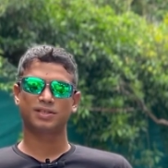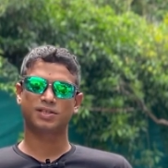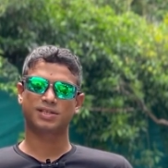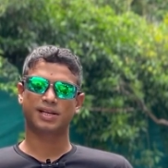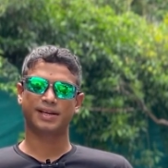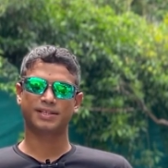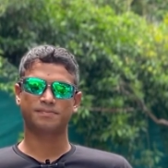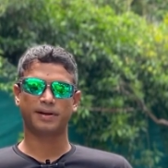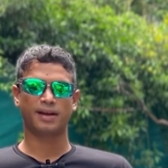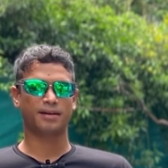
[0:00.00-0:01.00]
Just try
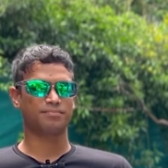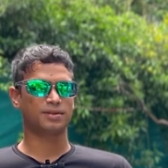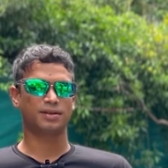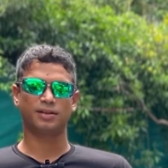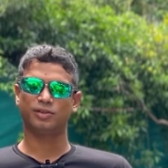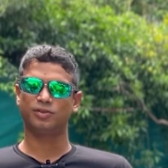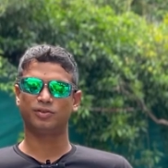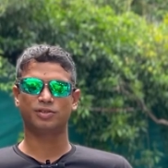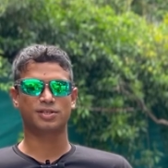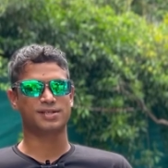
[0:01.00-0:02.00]
and
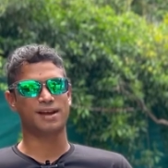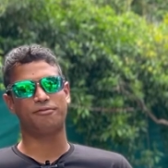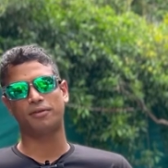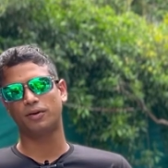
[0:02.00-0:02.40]
you just have